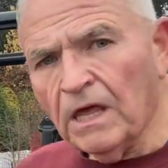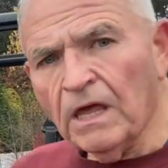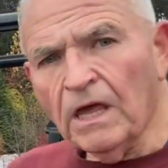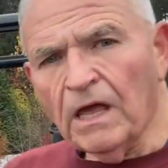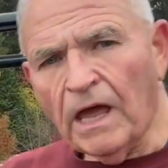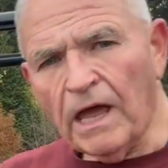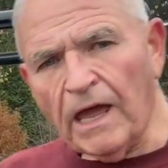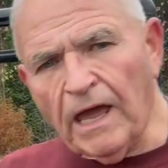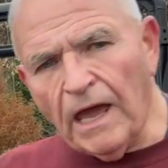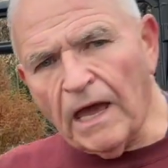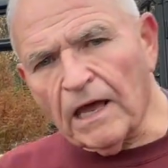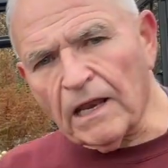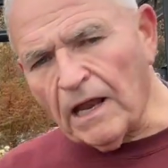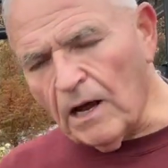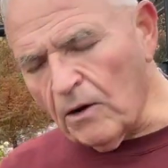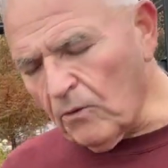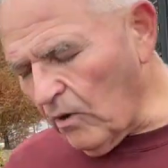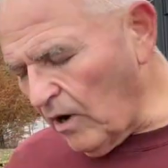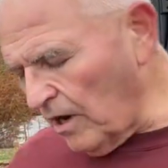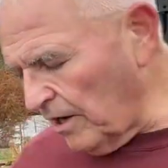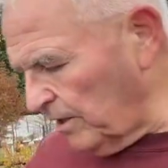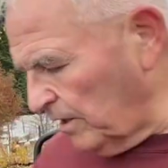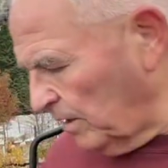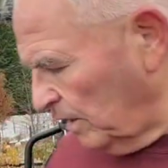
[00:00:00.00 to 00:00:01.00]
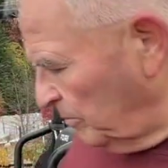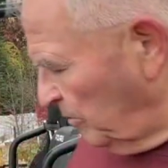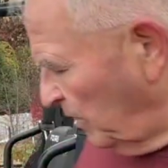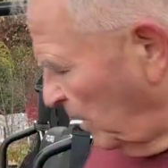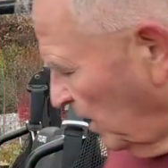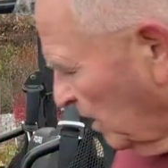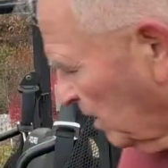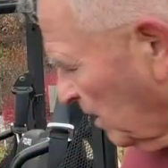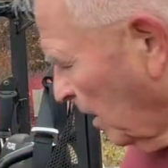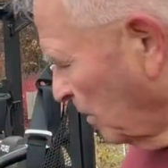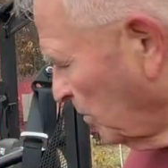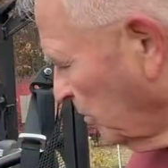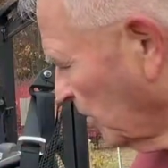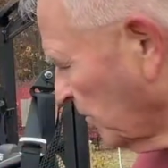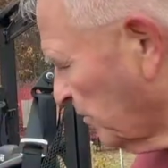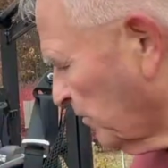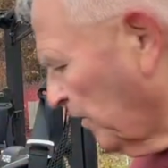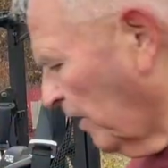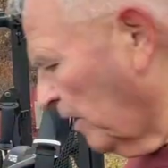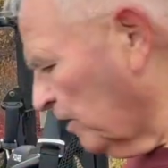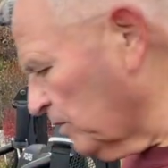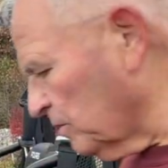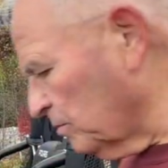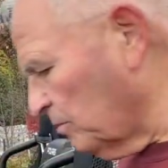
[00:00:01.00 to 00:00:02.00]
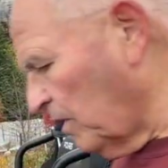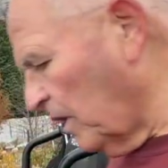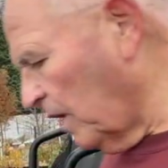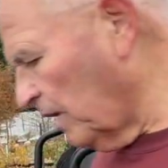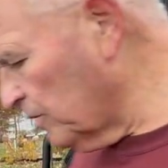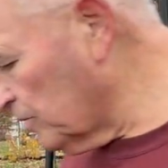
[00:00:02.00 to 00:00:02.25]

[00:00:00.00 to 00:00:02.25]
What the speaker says: and I want you to meet a couple of friends of mine.